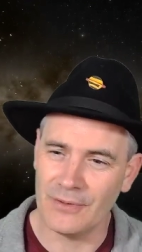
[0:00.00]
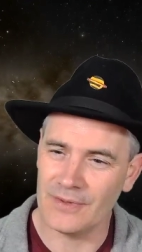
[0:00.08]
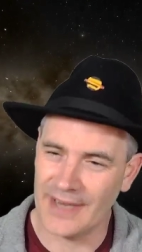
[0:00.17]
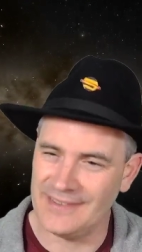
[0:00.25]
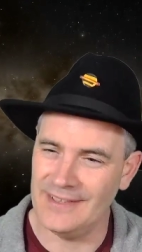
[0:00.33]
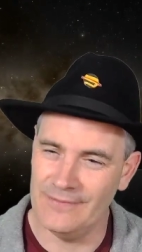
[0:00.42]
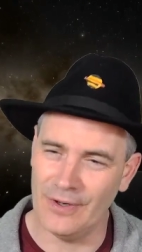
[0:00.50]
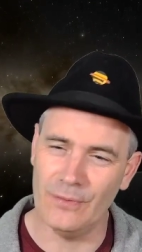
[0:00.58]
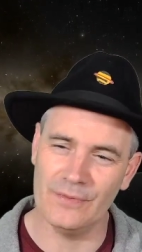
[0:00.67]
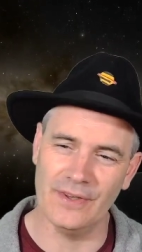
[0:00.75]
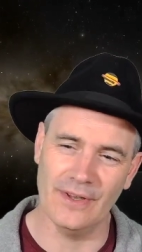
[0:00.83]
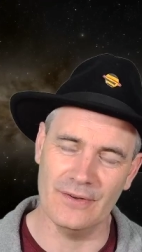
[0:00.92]
get
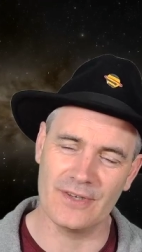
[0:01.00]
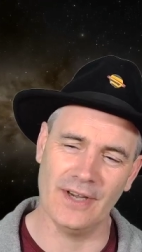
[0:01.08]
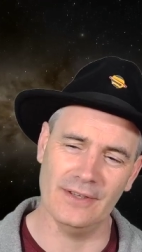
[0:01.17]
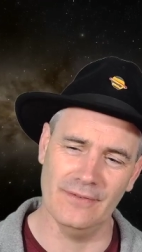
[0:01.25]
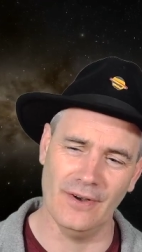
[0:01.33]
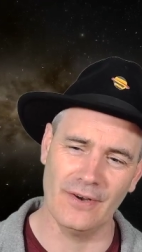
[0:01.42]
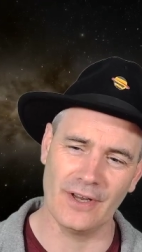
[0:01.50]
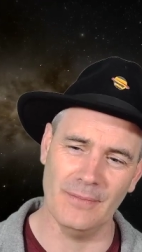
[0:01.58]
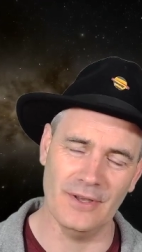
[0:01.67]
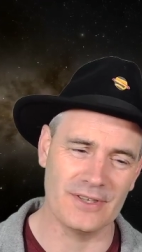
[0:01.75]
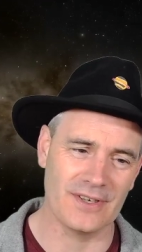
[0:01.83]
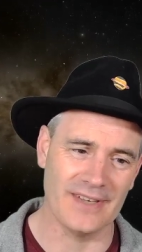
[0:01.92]
involved in those kind of
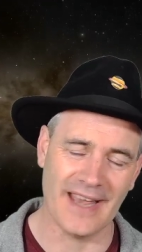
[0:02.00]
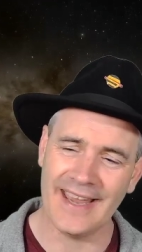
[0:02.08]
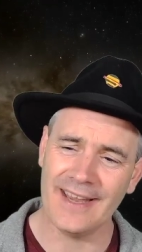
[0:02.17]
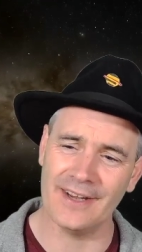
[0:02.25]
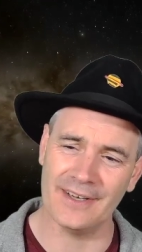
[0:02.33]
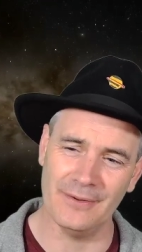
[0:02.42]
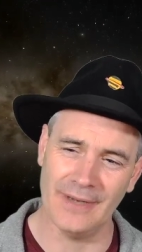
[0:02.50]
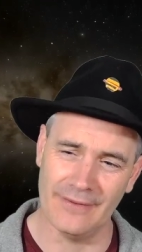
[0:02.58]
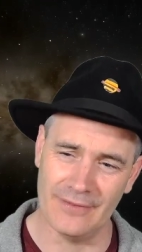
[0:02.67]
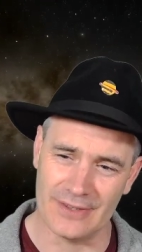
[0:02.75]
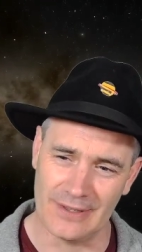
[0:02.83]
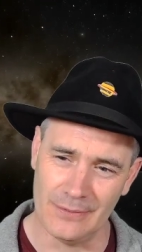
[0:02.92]
arguments because A, I don't
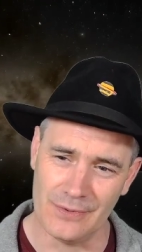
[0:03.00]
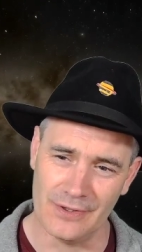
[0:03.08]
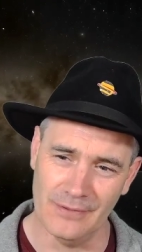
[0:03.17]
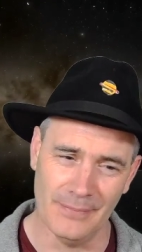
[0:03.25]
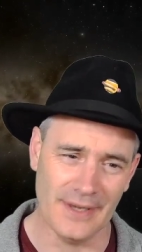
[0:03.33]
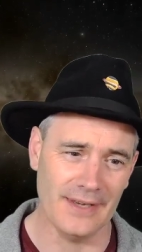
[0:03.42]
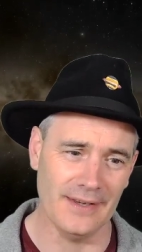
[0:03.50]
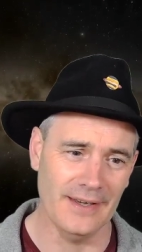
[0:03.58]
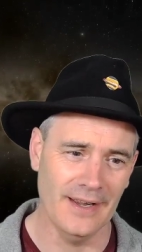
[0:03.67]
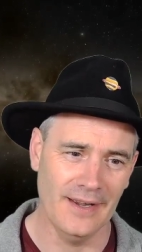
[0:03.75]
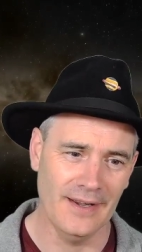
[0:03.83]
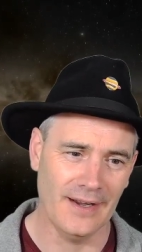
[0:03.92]
have a solution, B,
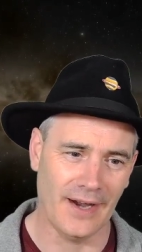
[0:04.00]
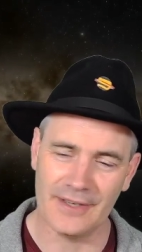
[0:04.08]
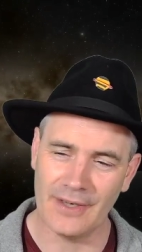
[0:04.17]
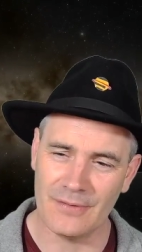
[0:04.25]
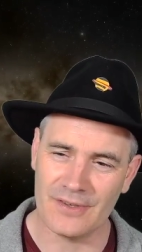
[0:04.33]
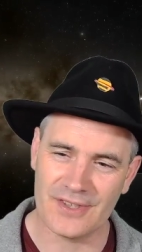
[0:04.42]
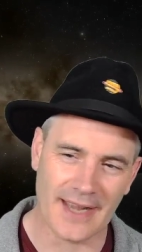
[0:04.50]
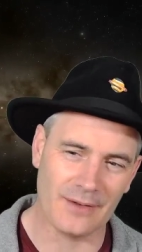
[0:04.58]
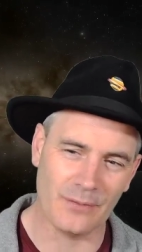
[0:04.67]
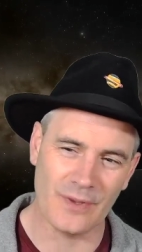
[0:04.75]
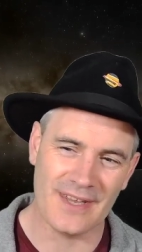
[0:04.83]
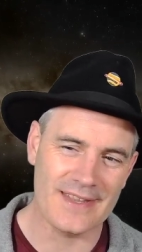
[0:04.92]
I don't
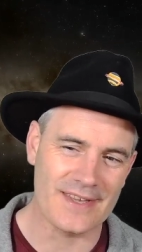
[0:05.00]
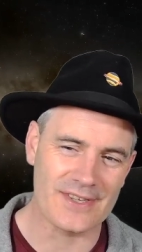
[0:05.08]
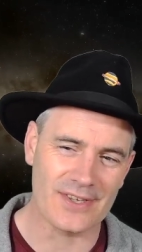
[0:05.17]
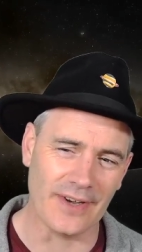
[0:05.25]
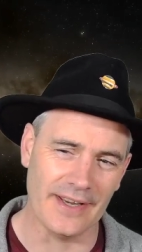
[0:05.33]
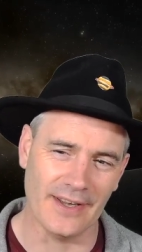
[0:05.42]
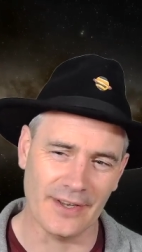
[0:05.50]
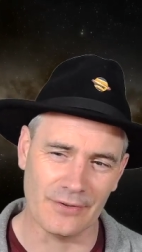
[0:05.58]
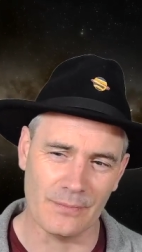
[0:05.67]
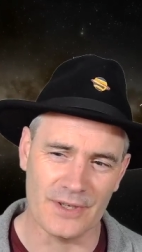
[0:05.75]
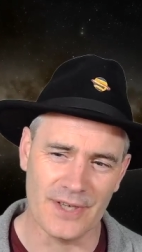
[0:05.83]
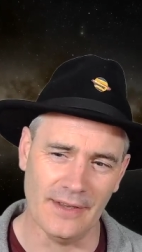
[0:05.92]
stand with either side
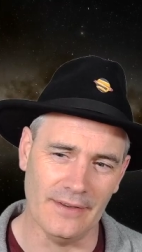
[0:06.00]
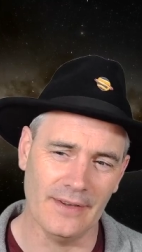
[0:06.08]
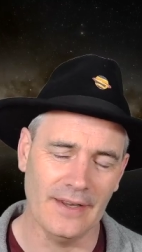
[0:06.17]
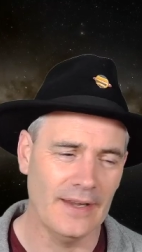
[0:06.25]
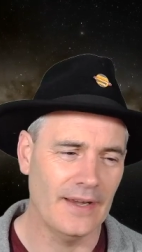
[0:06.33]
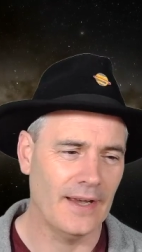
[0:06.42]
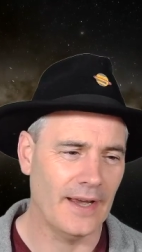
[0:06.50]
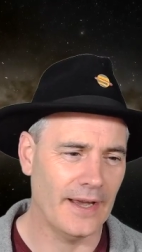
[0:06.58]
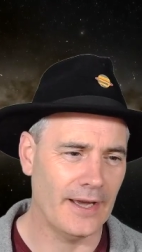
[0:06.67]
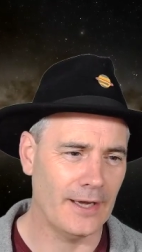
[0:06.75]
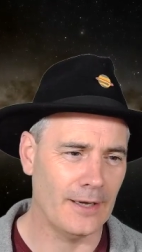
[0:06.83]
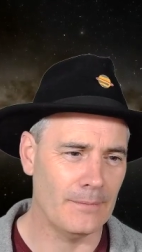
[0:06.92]

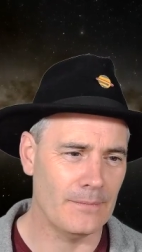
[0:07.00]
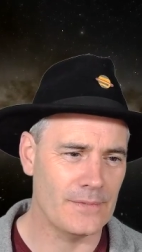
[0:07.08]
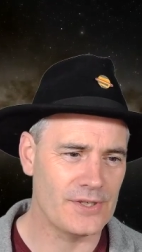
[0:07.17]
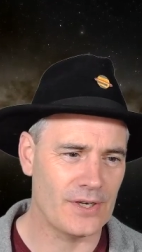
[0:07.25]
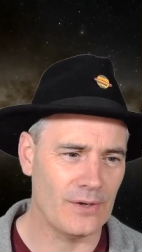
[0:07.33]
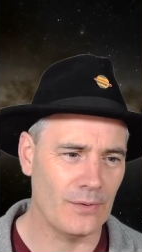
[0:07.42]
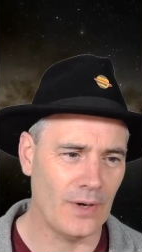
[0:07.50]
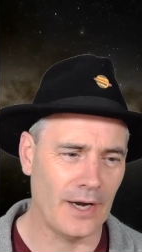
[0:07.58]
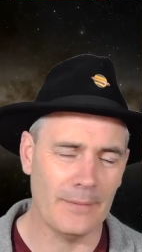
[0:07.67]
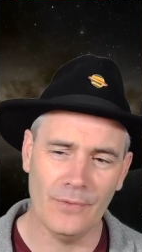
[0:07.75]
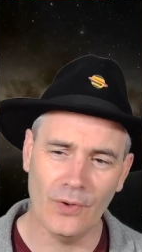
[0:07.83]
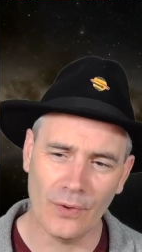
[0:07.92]
100%. So
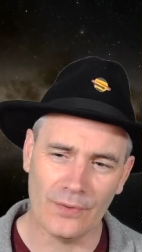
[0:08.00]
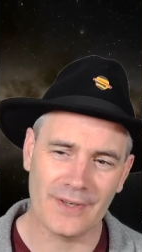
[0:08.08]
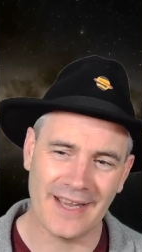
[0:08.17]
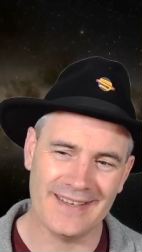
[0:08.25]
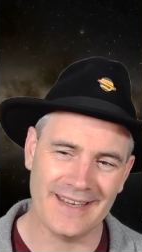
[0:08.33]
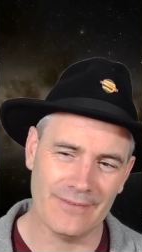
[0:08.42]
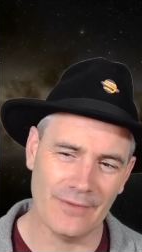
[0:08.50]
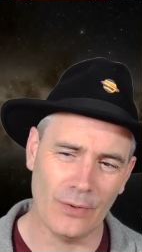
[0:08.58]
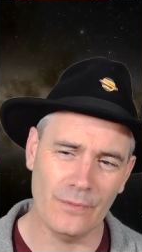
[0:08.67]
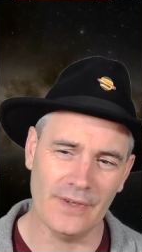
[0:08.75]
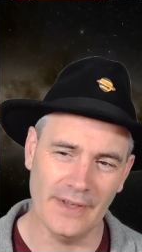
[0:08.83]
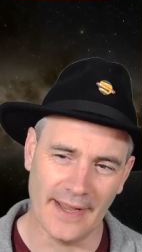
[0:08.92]
I'm not getting
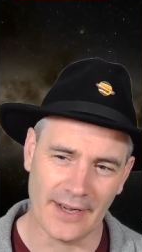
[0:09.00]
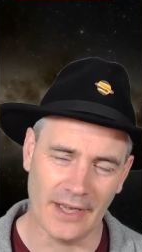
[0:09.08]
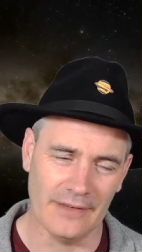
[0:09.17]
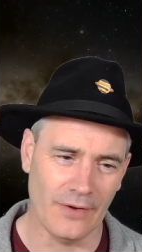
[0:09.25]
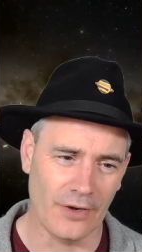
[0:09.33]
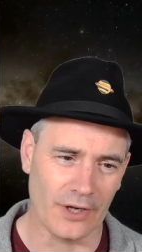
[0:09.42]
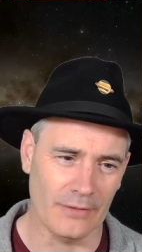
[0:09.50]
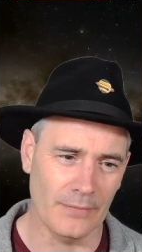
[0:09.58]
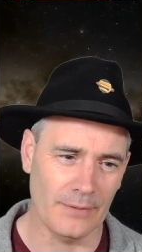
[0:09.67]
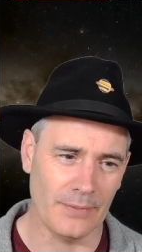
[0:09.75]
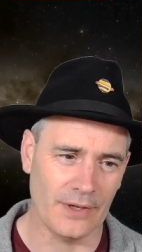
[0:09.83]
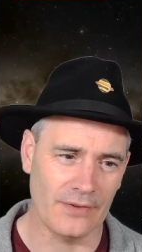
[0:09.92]
involved in that kind of
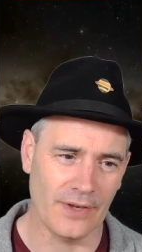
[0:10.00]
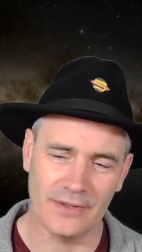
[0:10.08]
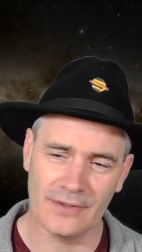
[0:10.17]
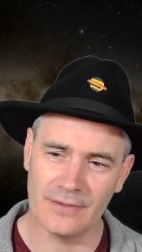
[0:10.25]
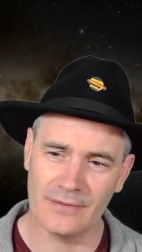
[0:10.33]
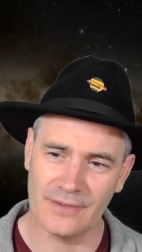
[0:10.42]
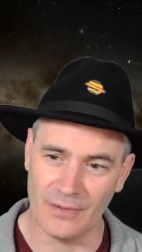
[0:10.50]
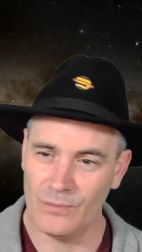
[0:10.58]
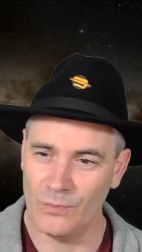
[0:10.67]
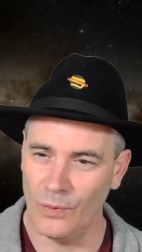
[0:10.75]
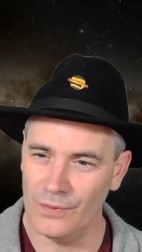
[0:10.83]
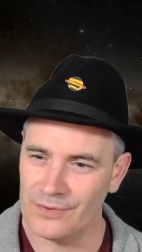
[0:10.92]
argument because I
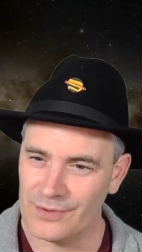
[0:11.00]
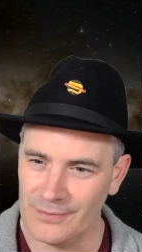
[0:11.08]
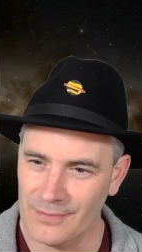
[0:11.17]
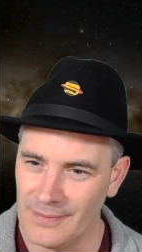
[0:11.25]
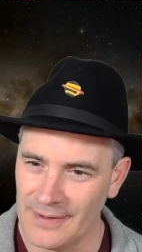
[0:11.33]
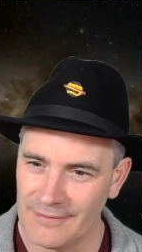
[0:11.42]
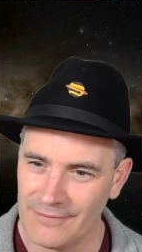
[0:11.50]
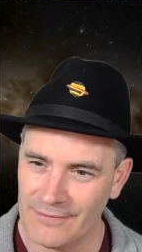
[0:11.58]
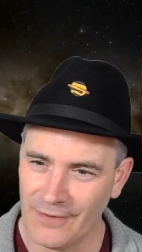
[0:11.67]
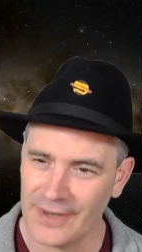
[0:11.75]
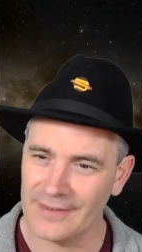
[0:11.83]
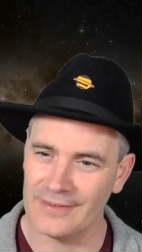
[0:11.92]
don't want to
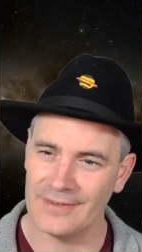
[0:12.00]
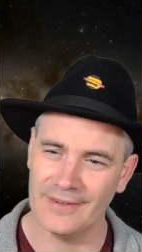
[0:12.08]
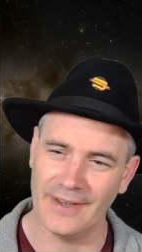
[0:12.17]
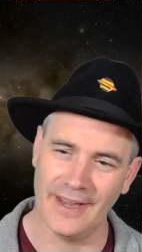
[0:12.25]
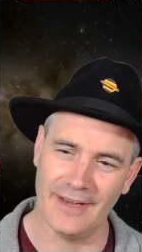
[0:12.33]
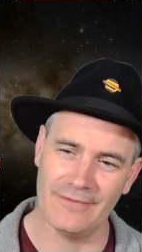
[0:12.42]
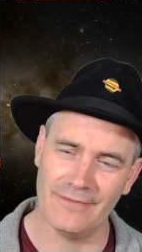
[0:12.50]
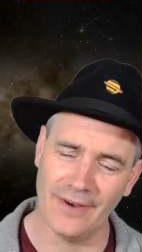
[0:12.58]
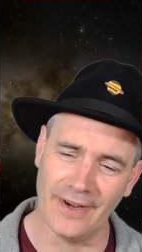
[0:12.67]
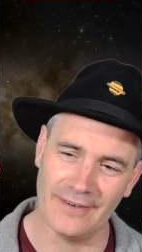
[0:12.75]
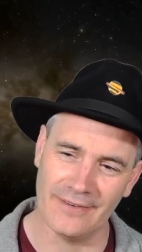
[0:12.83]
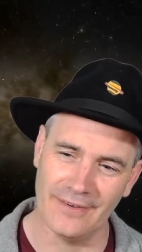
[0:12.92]
fight a
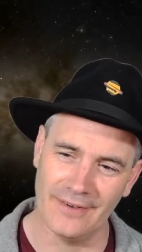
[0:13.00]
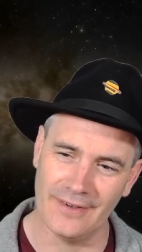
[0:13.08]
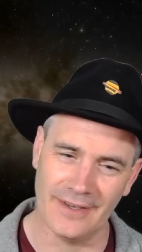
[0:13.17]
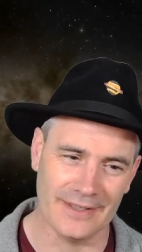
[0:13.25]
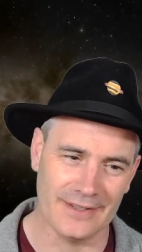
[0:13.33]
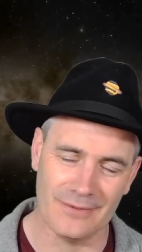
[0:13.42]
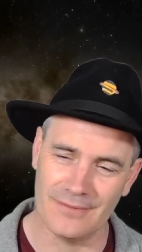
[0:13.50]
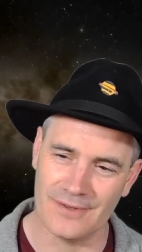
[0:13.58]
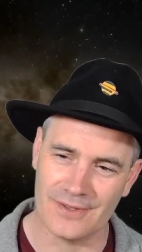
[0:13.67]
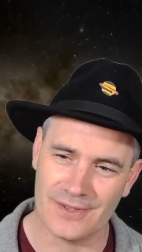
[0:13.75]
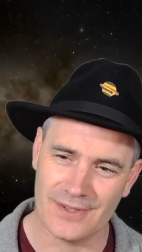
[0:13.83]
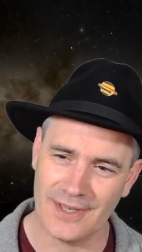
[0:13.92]
fight that I don't
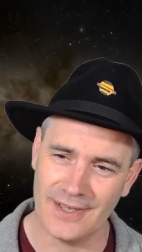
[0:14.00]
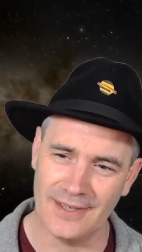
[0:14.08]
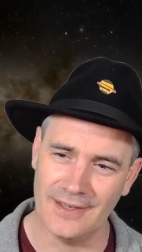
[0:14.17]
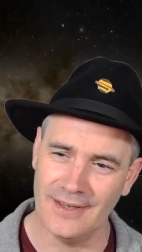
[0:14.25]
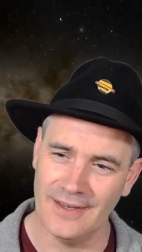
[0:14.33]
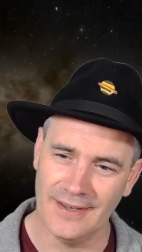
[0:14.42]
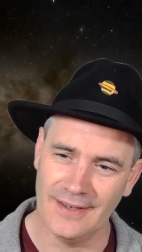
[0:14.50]
see